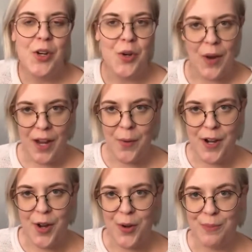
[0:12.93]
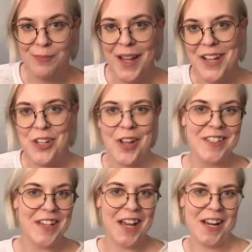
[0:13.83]
Greg went home and saw
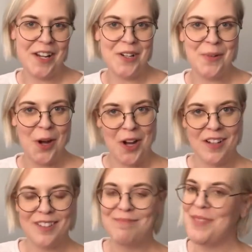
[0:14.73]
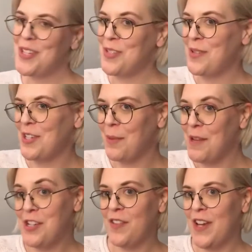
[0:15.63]
his dad had a new car, so he took a
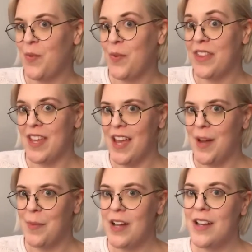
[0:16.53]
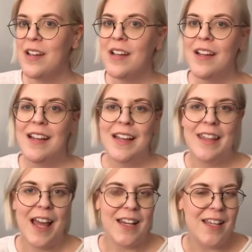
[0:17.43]
picture of it with the camera
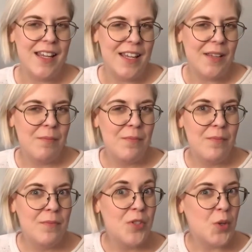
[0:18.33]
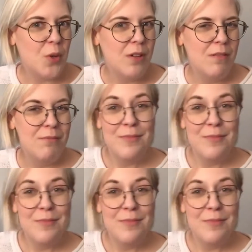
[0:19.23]
that he stole,